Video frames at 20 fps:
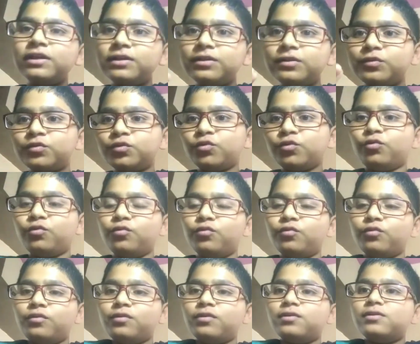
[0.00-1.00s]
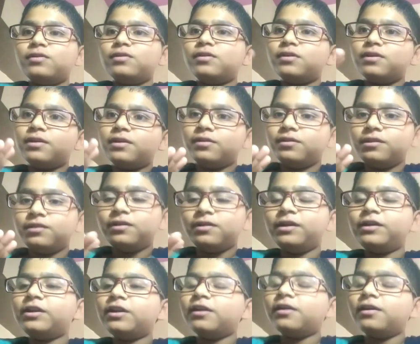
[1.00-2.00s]
So
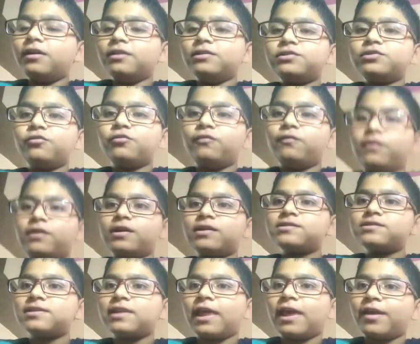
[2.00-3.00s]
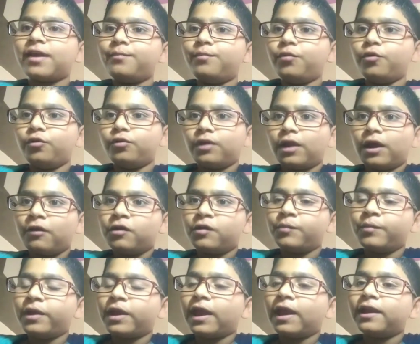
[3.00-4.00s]
it also works like bone, our
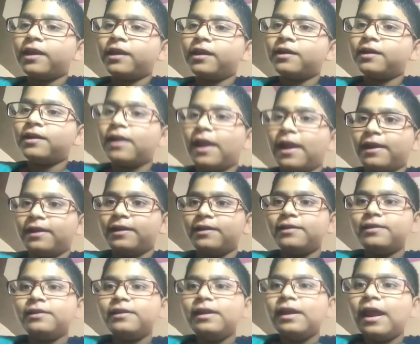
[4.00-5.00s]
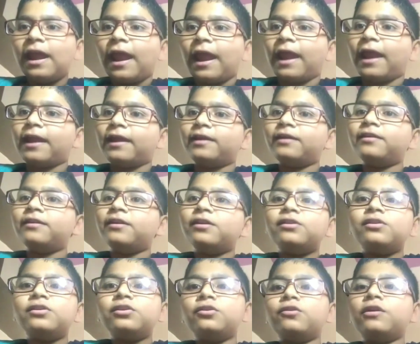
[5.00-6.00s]
mechanical hand. And
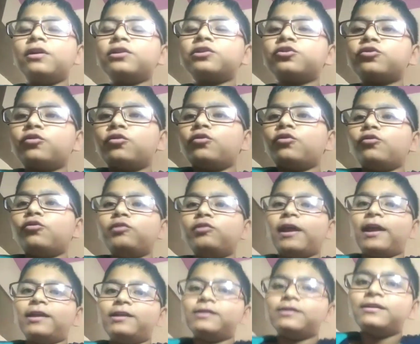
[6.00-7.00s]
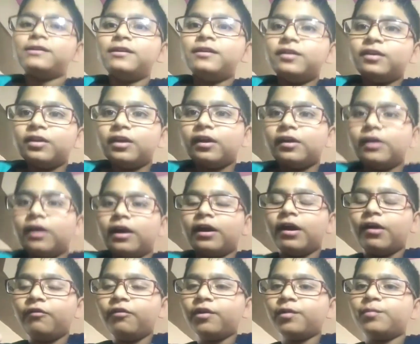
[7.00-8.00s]
you also know that
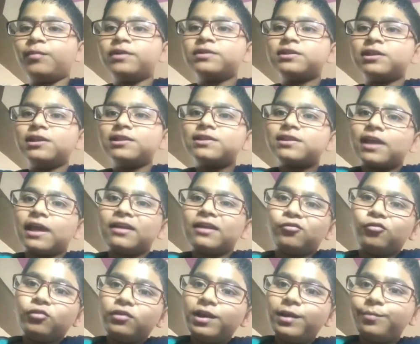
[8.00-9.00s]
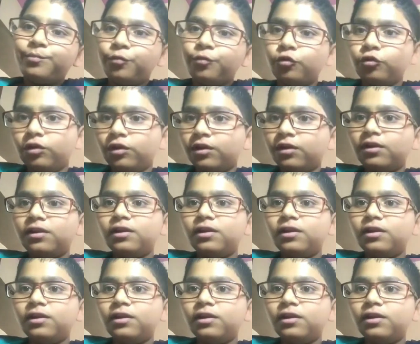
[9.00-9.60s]
our muscles can only pull,